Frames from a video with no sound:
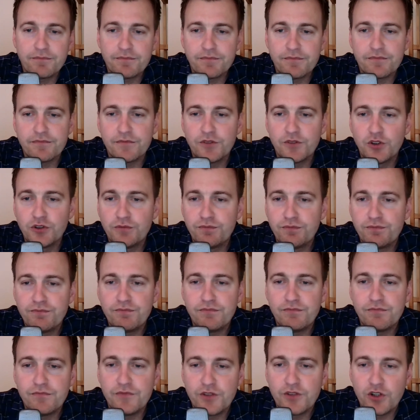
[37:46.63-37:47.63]

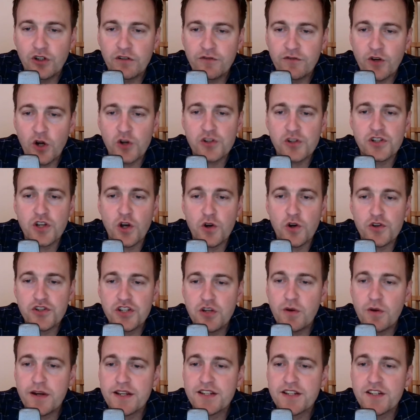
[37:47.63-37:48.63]
Nervosos,
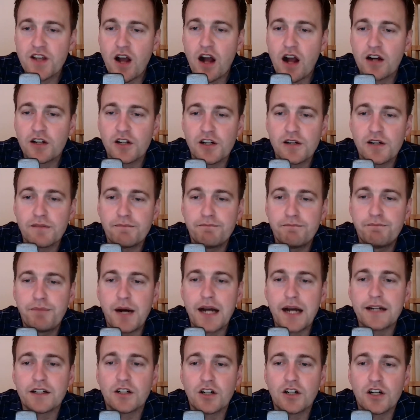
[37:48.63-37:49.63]
U.S. Soccer,
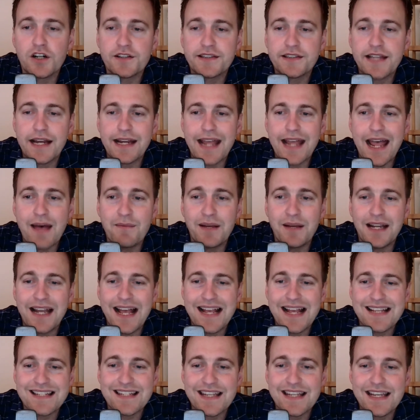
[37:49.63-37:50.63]
butthurt that
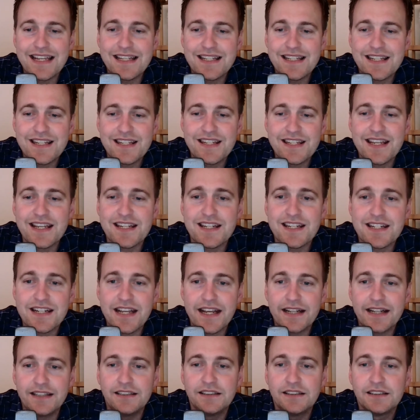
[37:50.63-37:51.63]
MLS
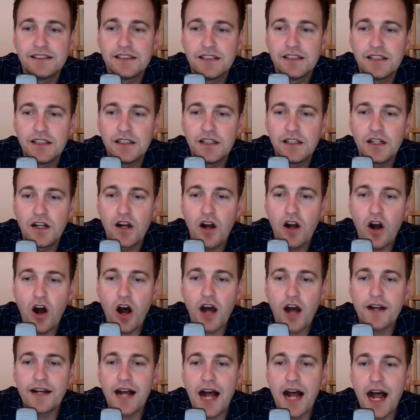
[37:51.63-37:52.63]
insisting
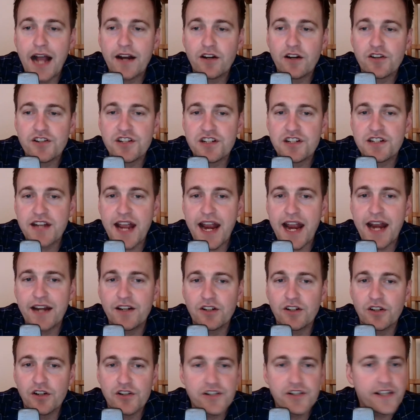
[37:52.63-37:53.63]
on higher
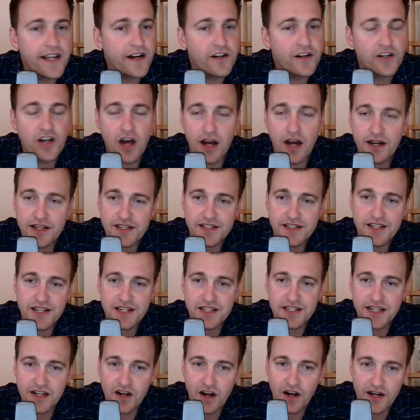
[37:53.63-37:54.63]
standards. They are not
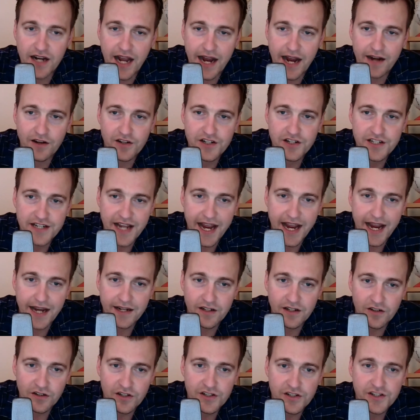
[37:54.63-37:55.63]
insisting on higher
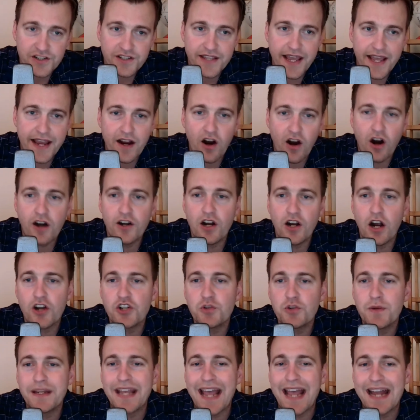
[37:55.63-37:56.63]
standards. They are not
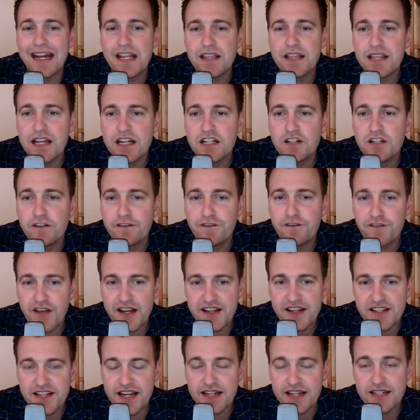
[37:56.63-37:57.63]
doing anything to
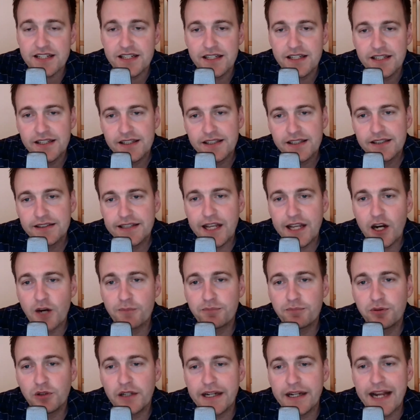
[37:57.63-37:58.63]
fix it. They are
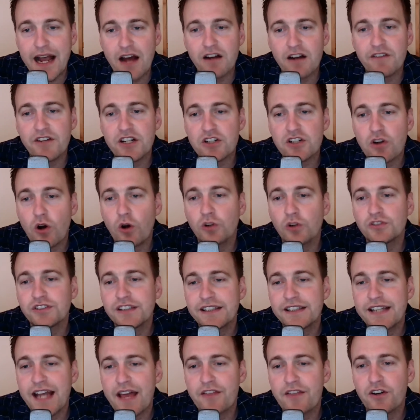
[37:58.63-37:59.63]
pulling out of it
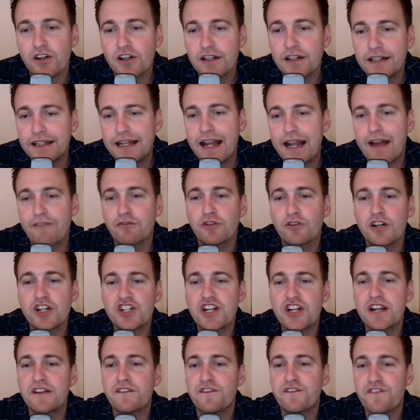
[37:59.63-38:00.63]
altogether,
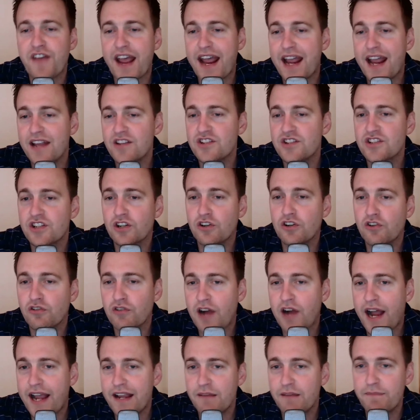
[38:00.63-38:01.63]
leveraging fans to
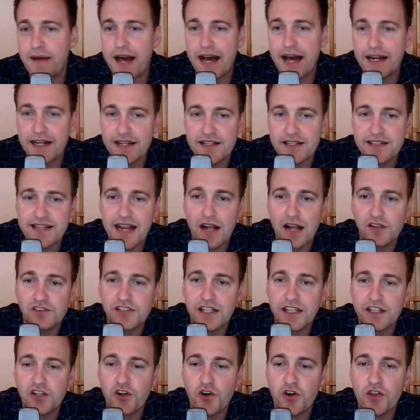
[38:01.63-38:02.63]
cry about it. Sounds
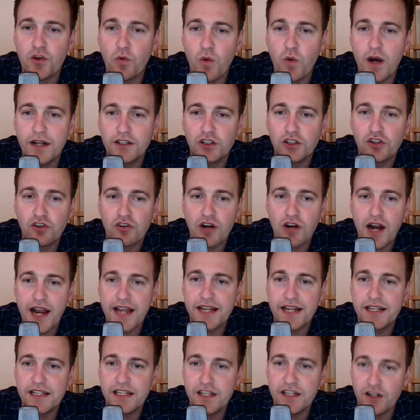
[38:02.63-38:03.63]
like you're the one
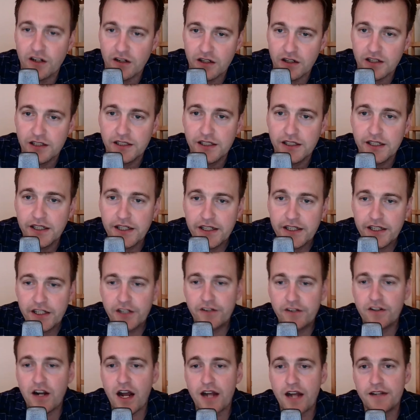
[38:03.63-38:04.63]
crying here. You
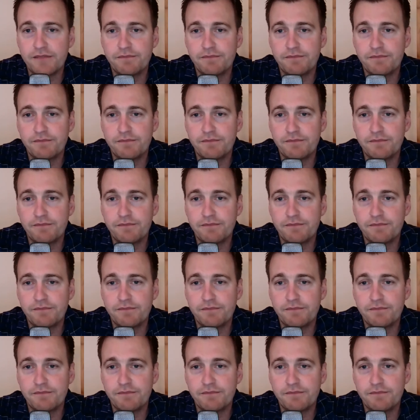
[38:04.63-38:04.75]
got